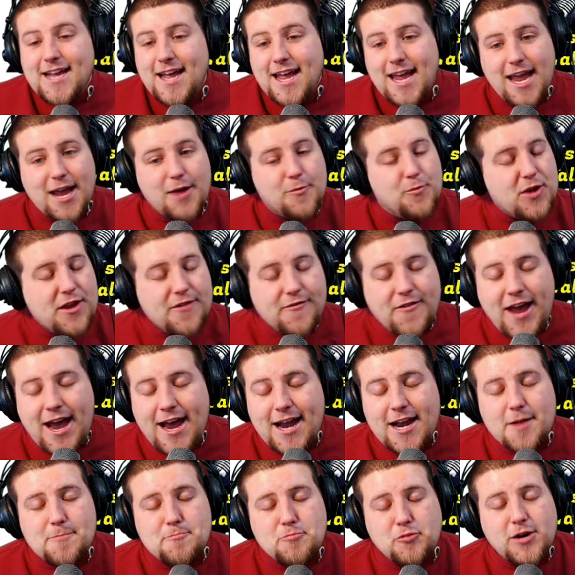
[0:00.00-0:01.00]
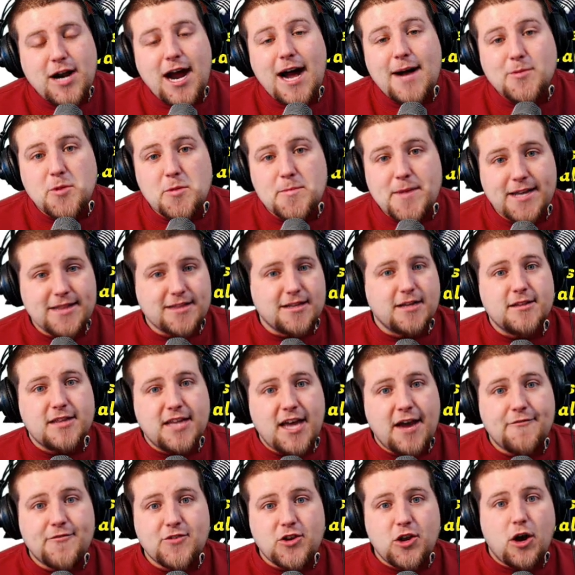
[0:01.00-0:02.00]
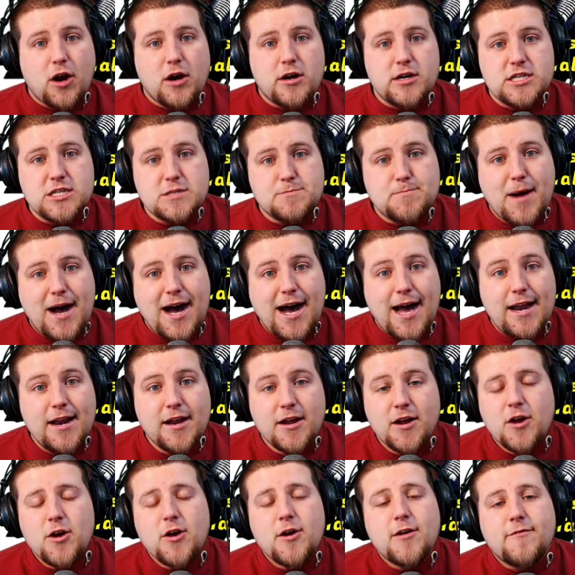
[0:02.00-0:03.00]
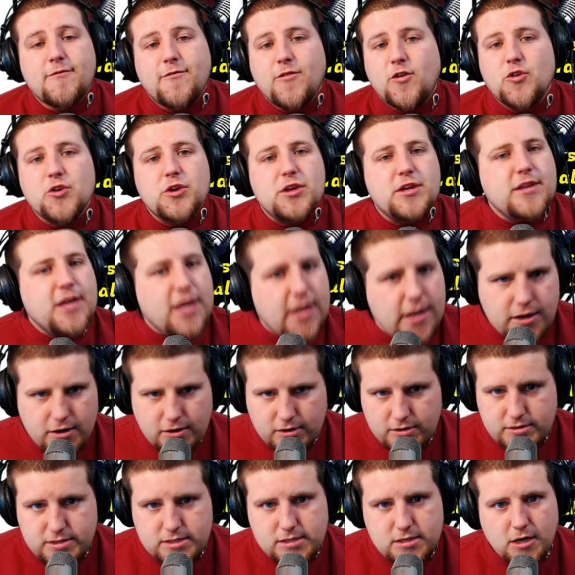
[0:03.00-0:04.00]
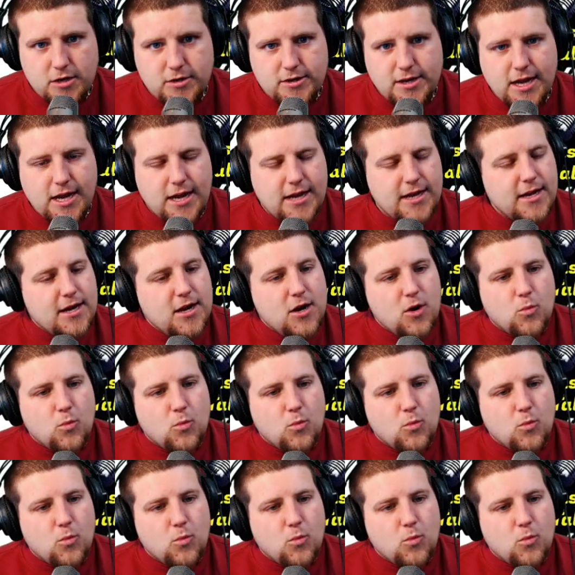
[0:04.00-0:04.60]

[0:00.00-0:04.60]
and we've had a problem at the left guard spot for years, okay?